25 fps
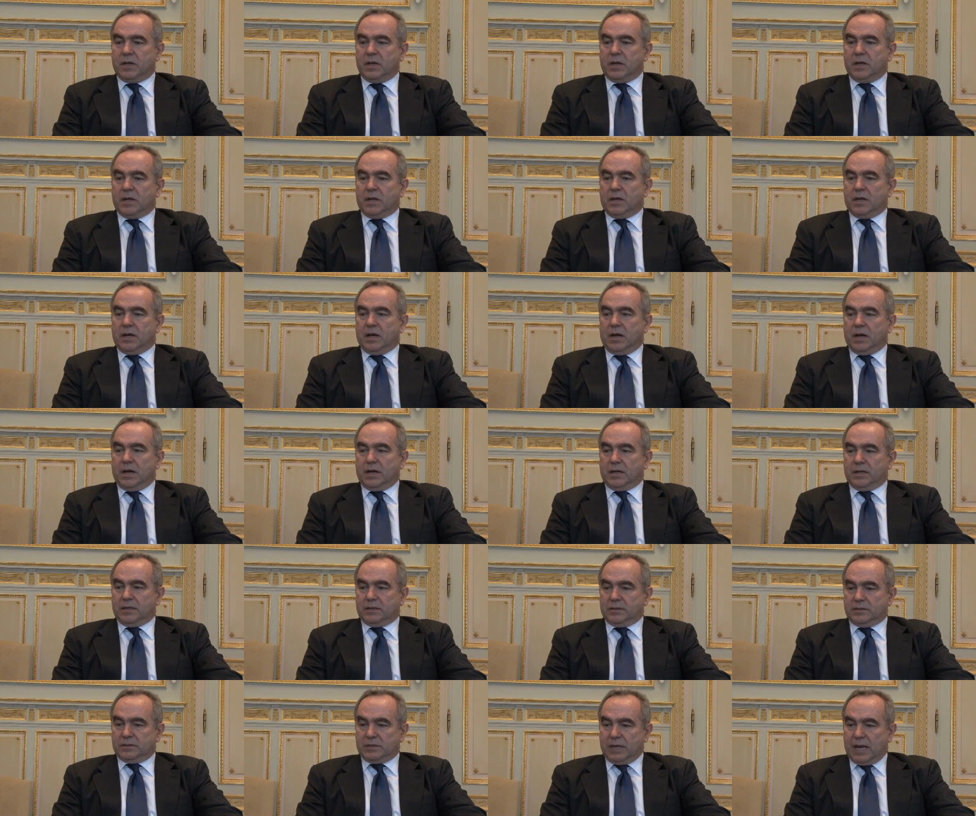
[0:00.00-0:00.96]
uh,
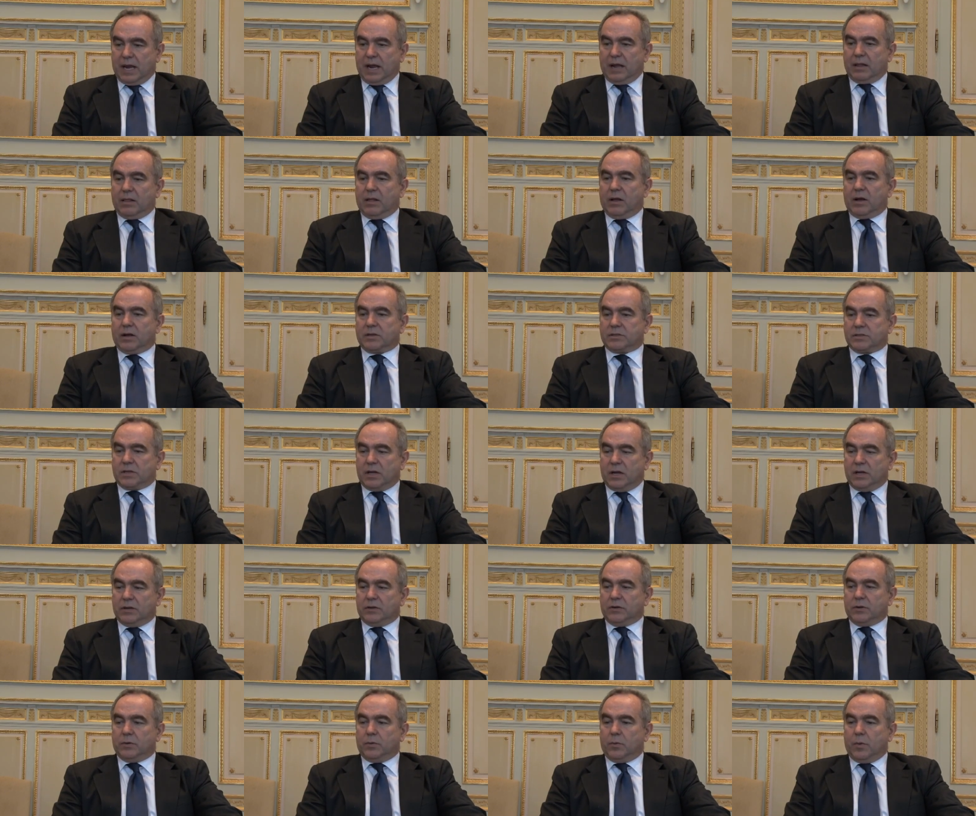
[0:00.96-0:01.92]
dialogues
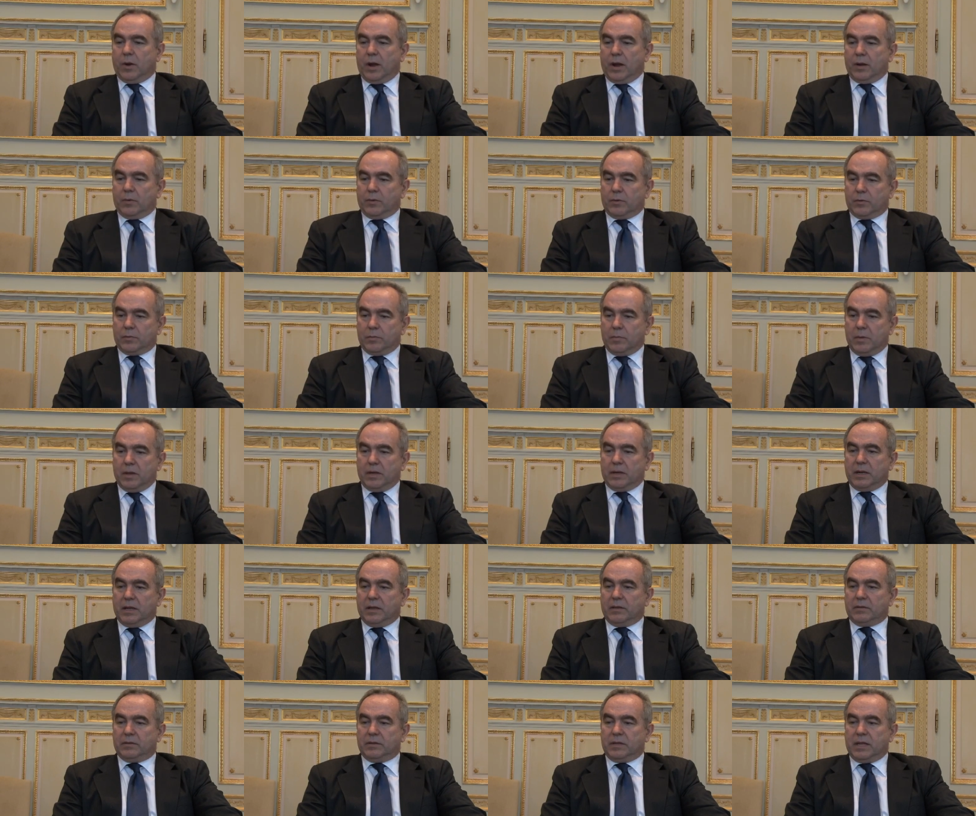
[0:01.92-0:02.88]
underway with many
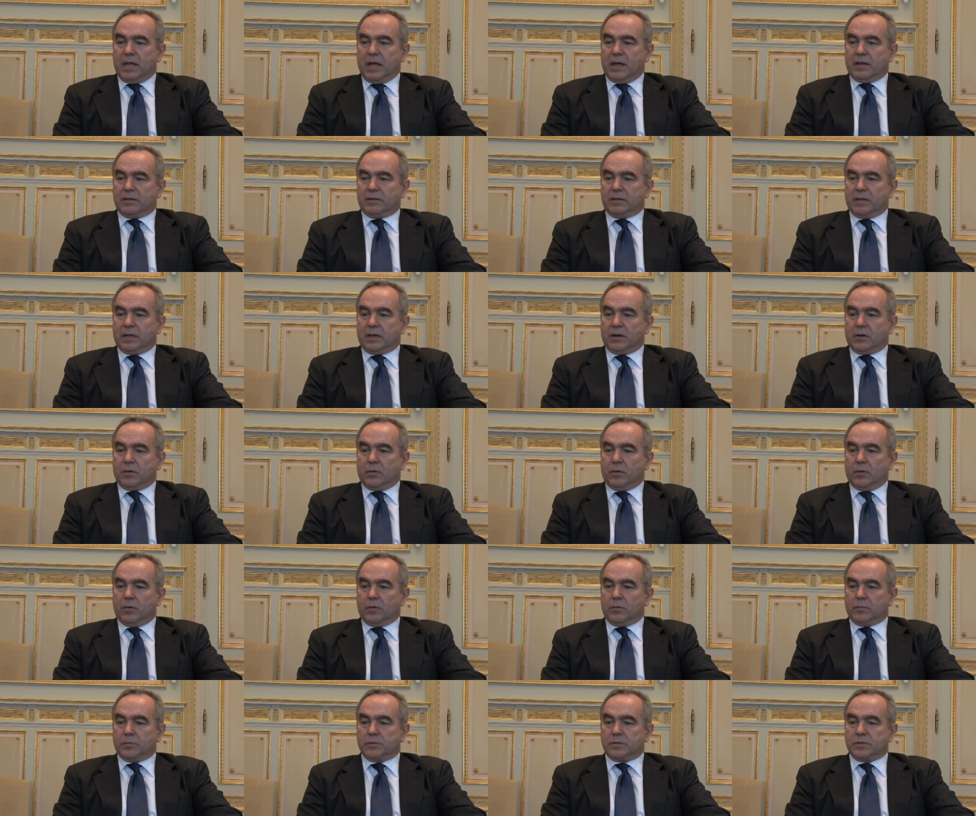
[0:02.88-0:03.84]
of the ethnic
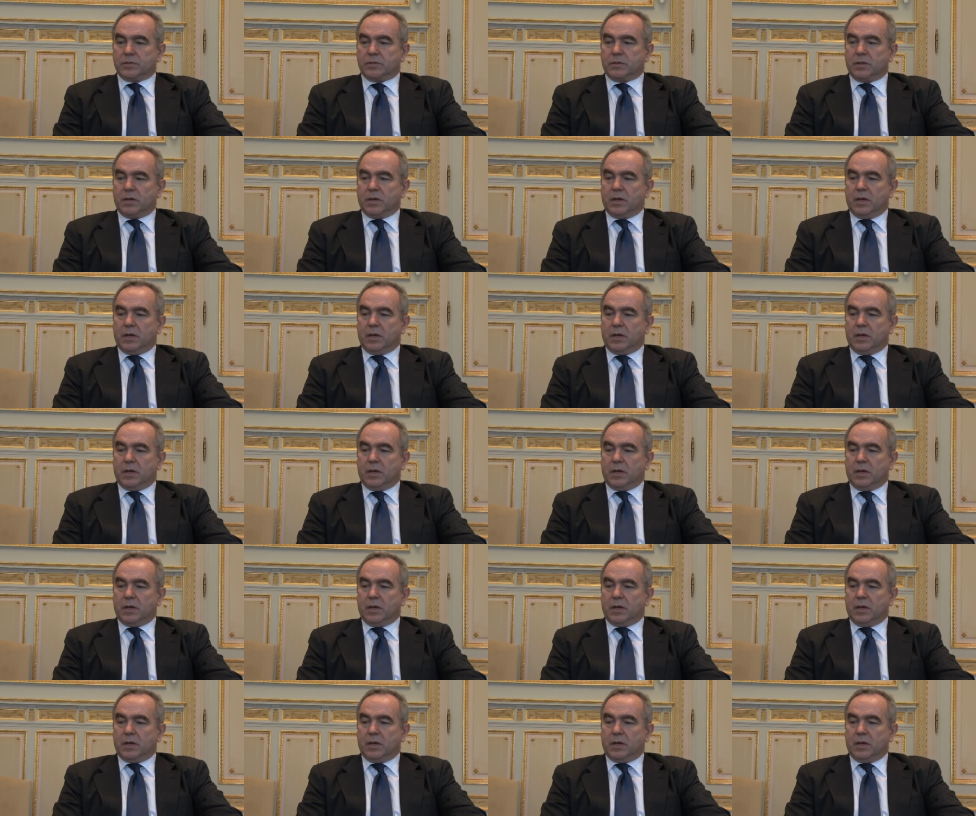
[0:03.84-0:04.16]
groups,